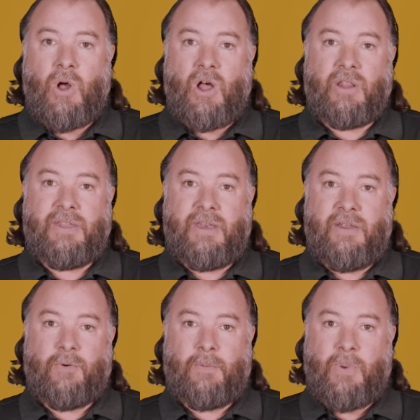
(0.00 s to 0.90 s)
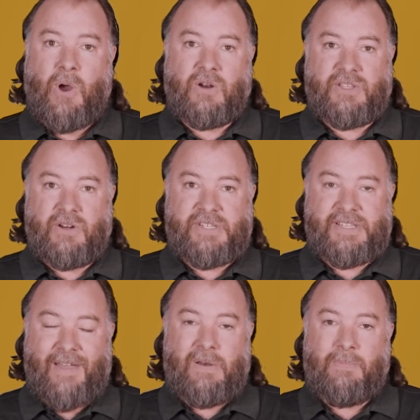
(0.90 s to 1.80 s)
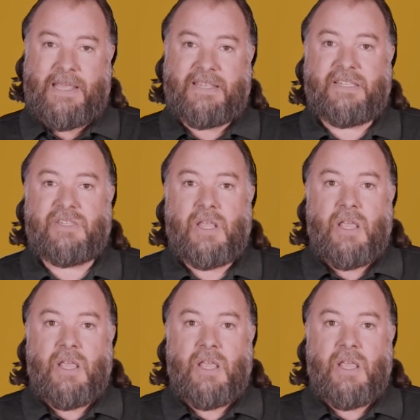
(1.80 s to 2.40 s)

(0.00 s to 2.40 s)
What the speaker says: all of the different parts. There's 7 pieces